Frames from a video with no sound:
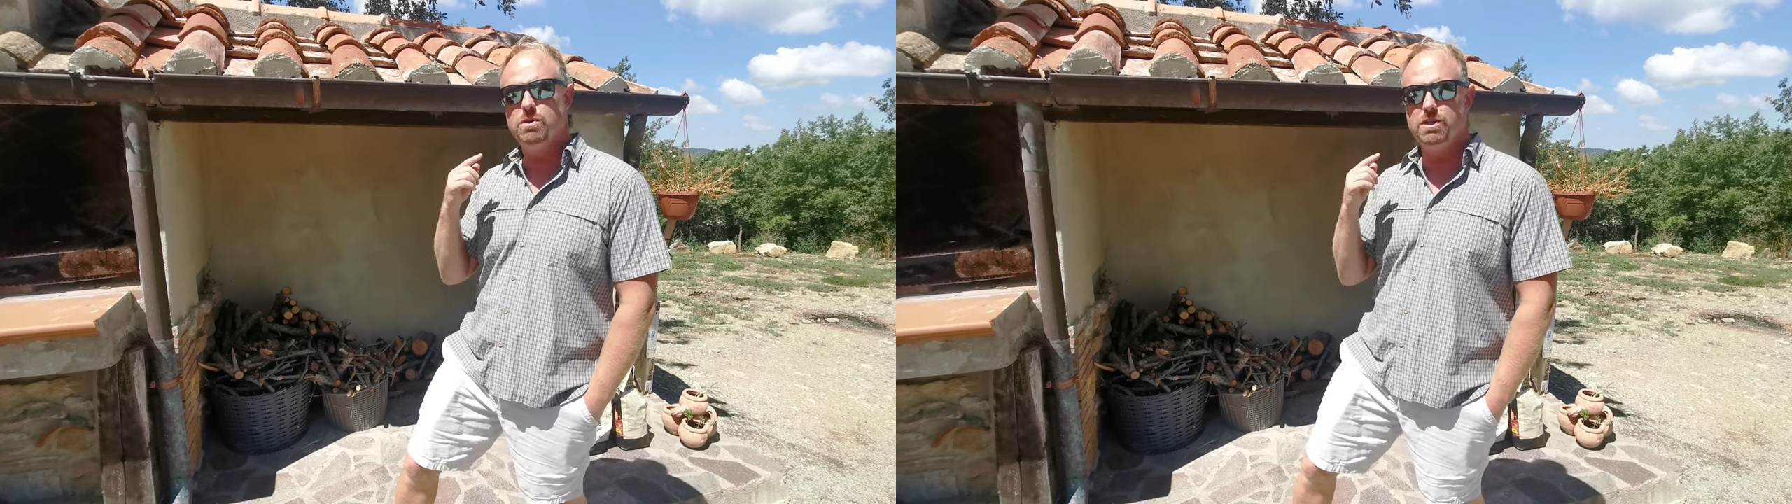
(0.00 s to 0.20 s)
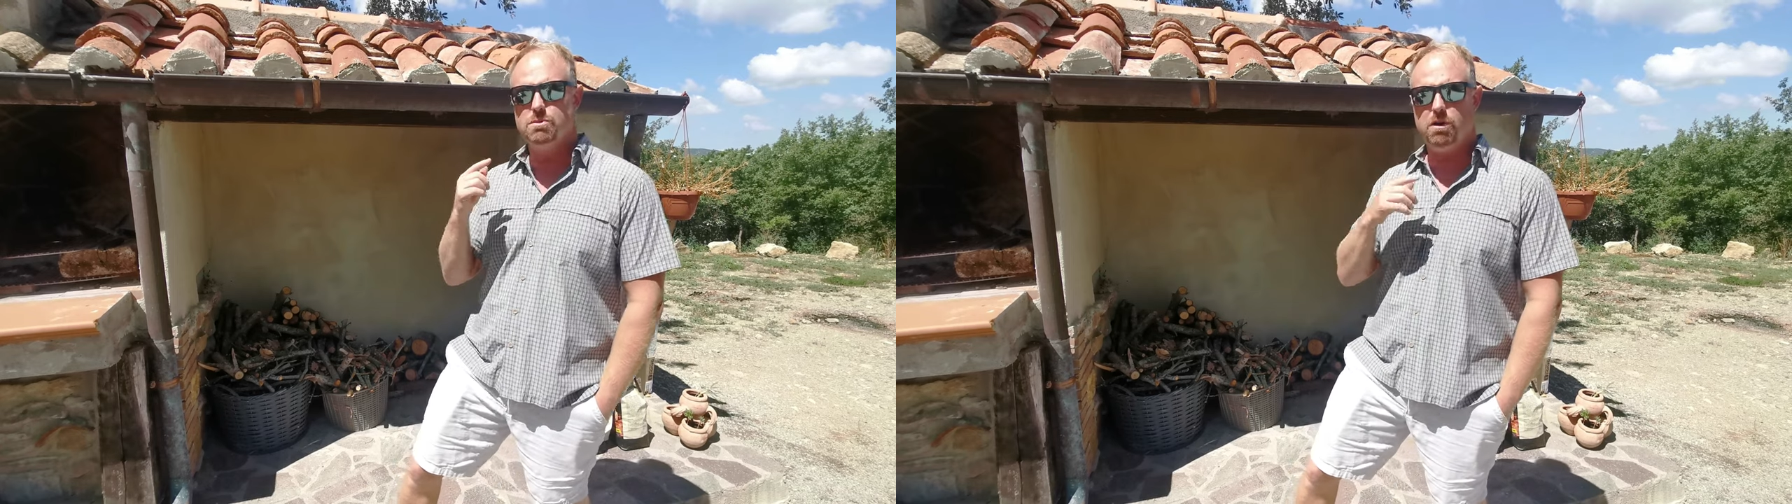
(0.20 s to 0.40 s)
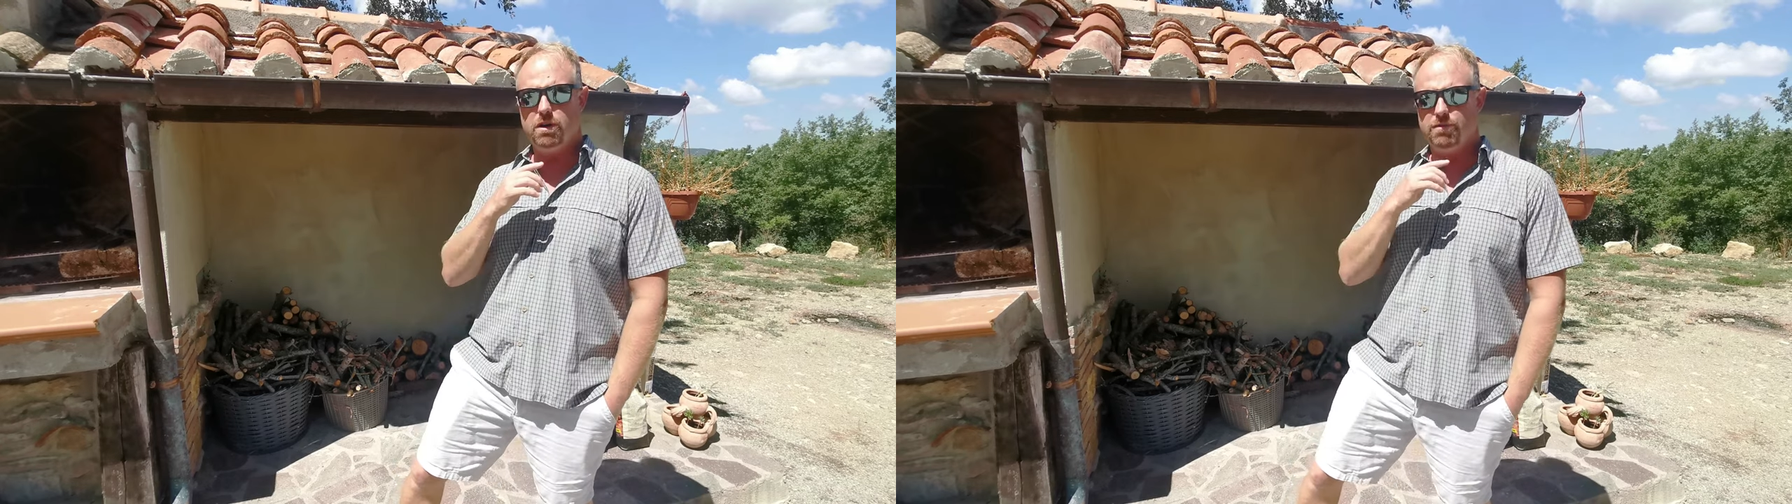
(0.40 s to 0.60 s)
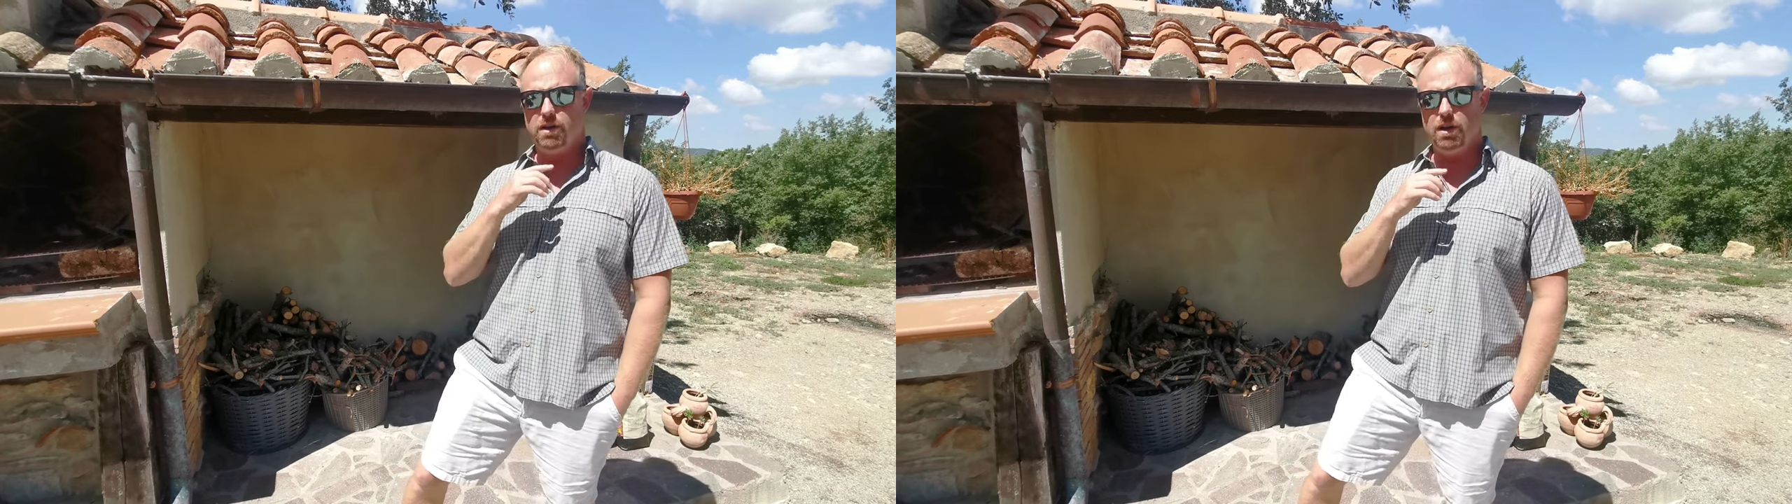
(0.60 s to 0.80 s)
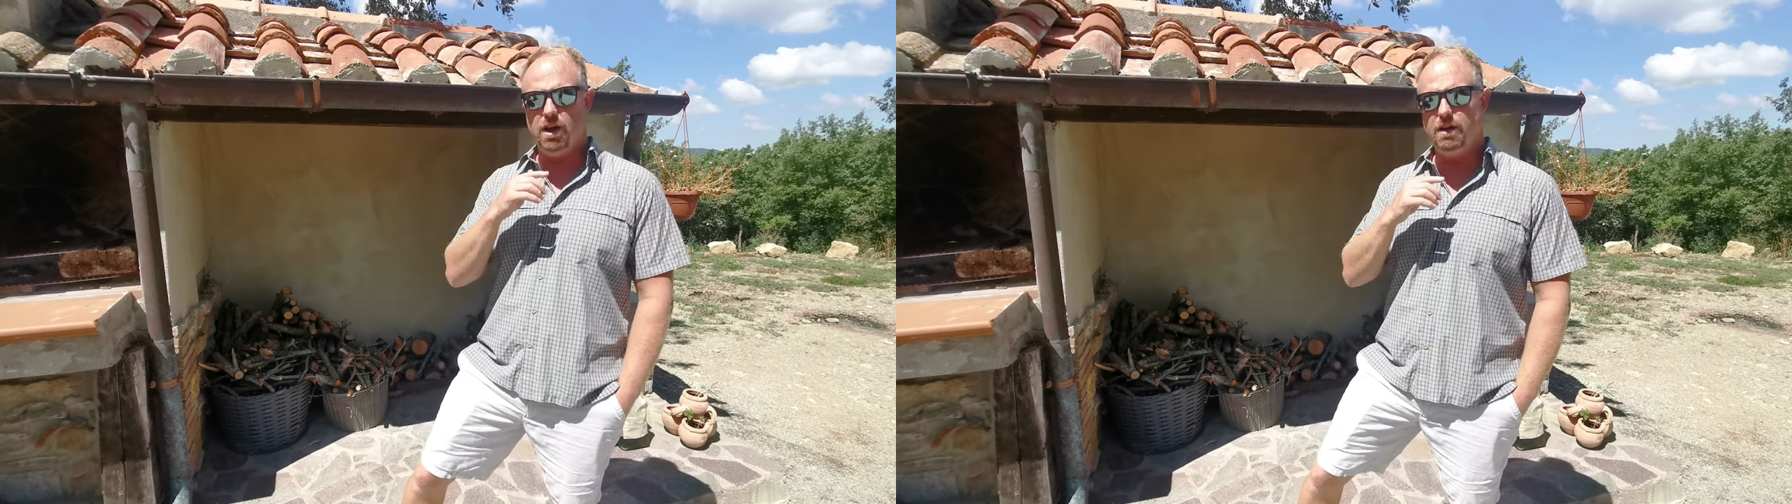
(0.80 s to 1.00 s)
which is part of
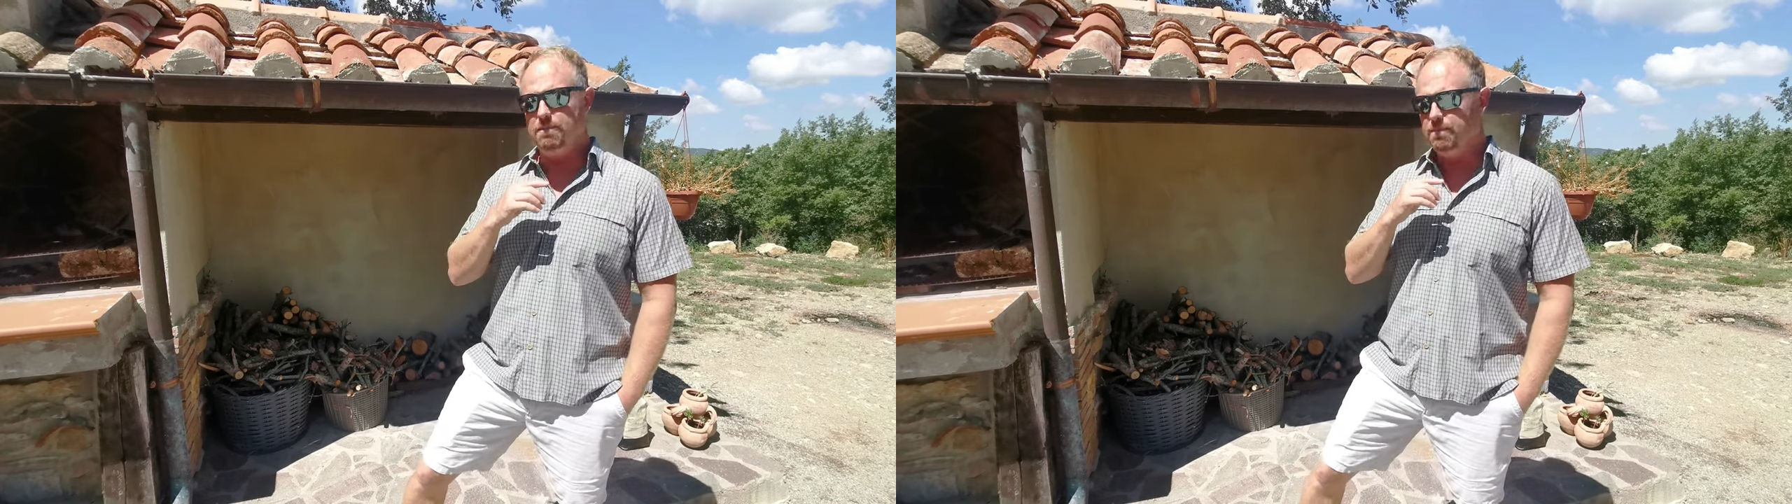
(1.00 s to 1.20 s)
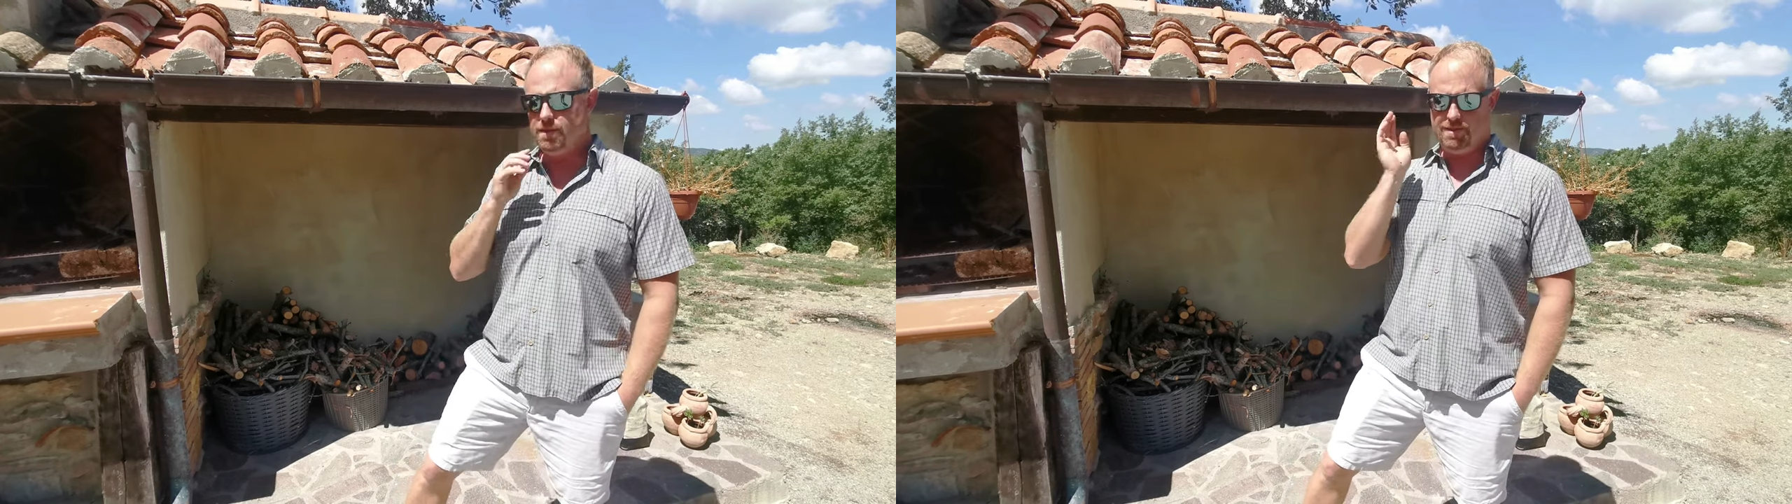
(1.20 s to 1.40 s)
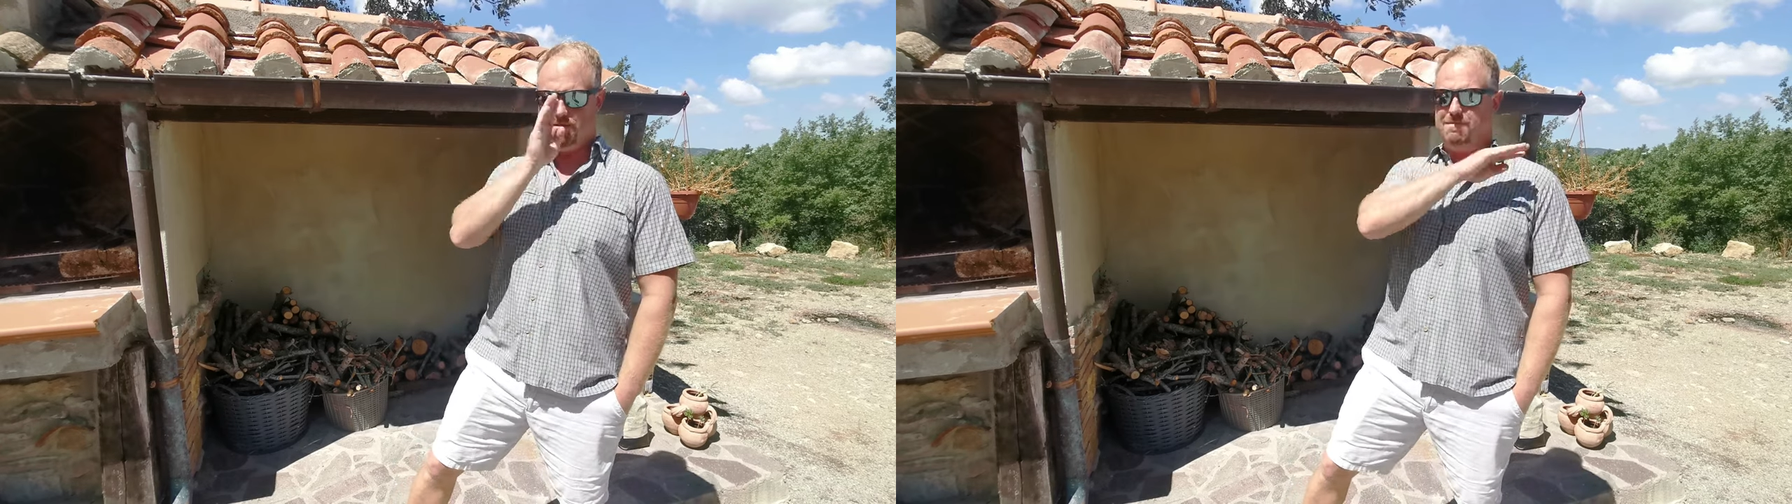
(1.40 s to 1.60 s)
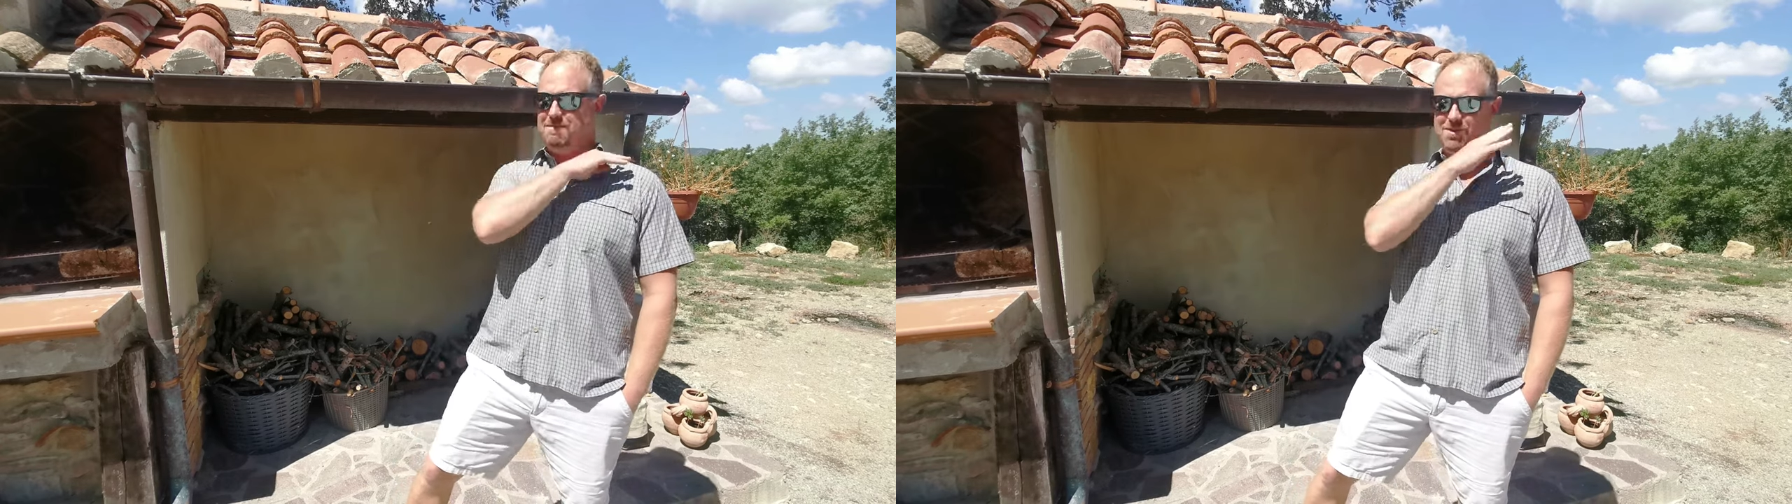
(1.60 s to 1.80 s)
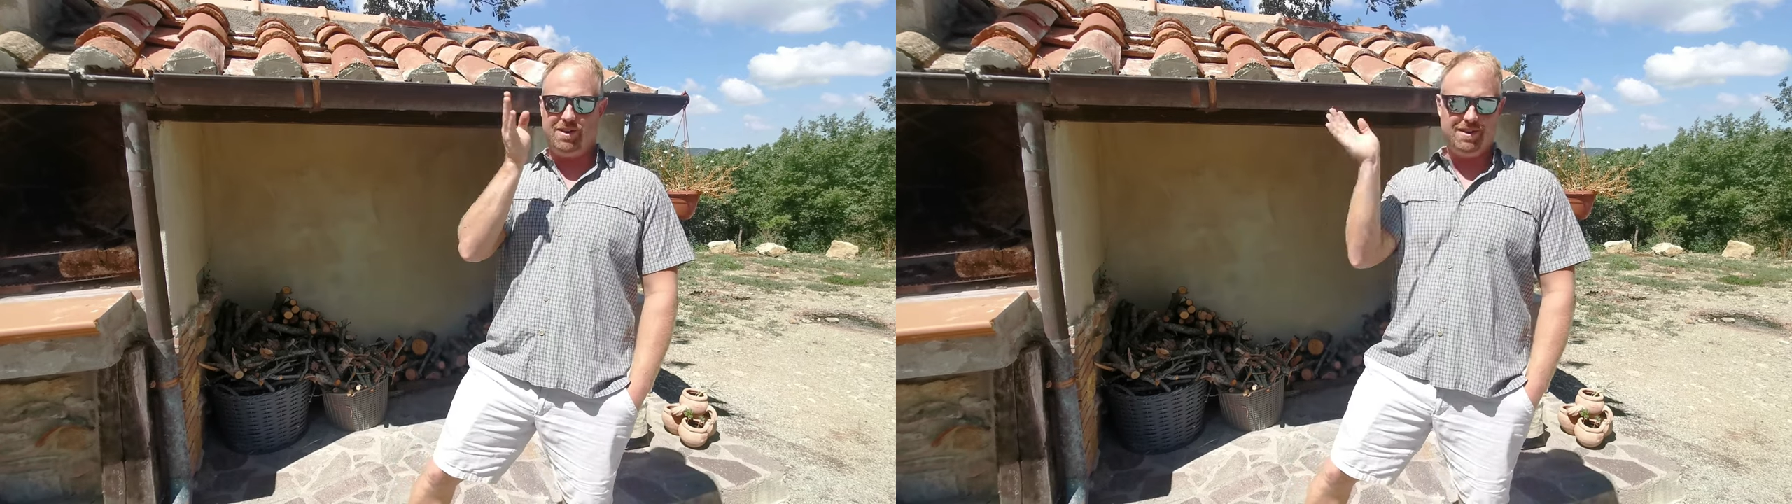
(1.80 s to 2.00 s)
our lot.
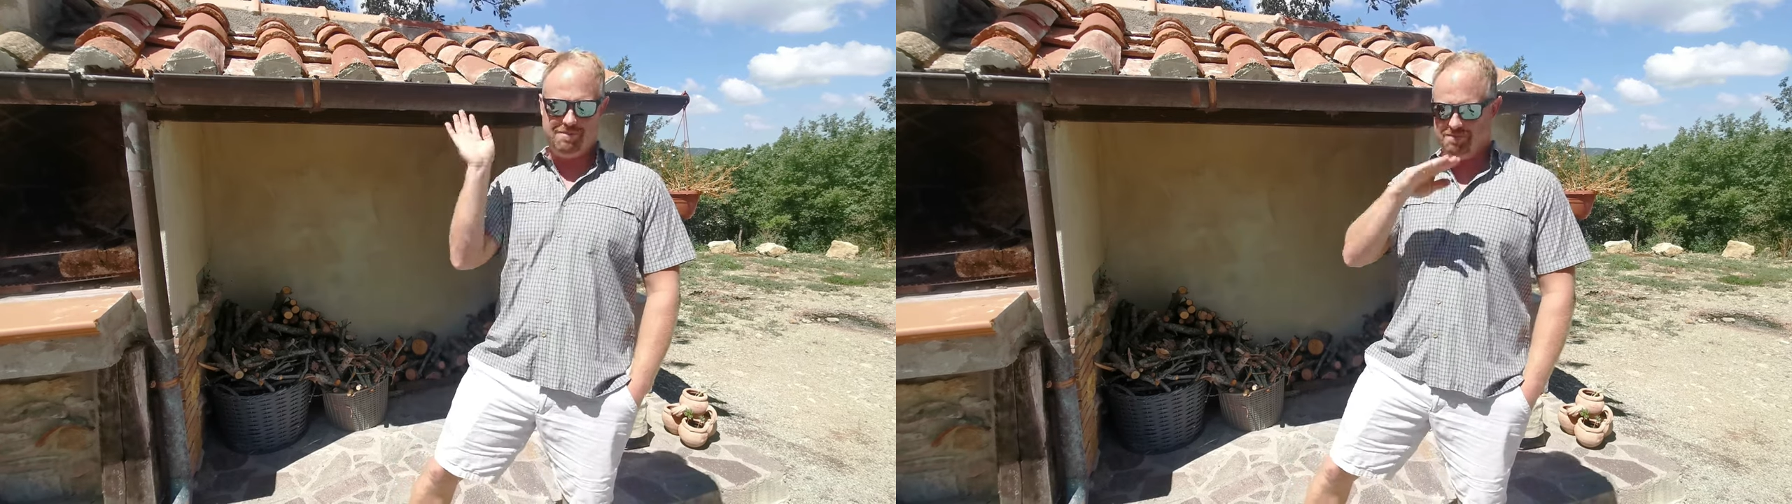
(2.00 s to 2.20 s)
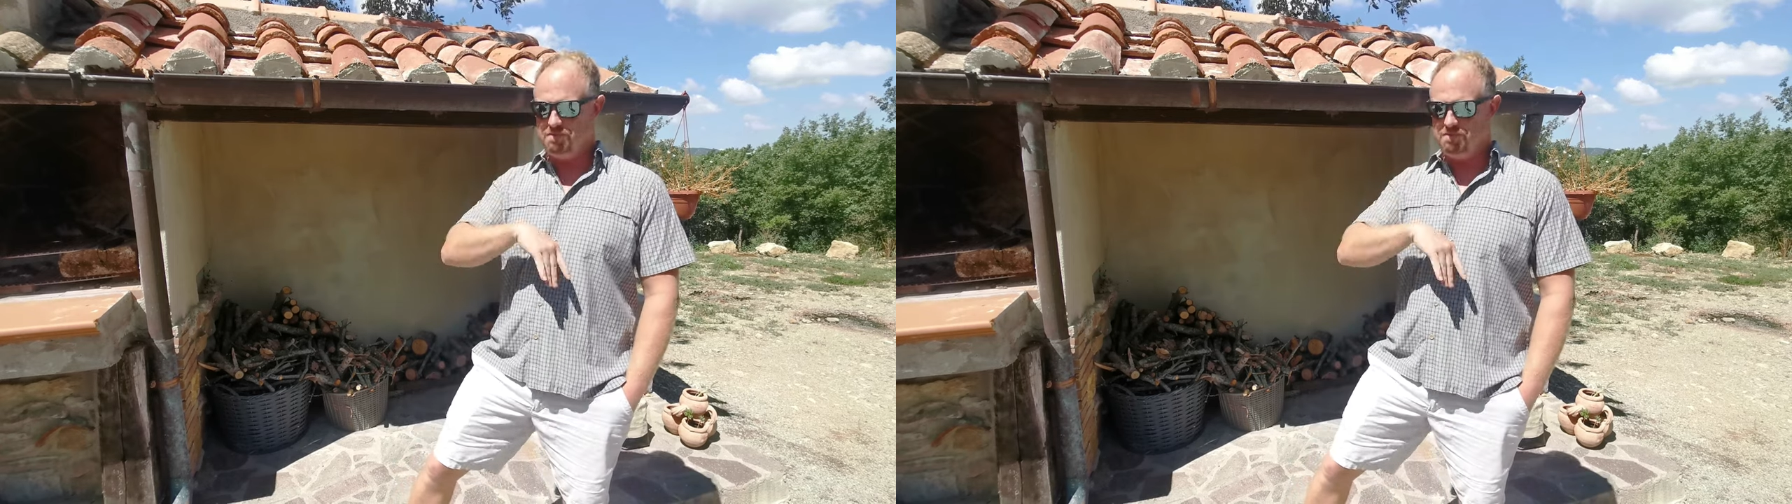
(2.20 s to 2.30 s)
Sorry.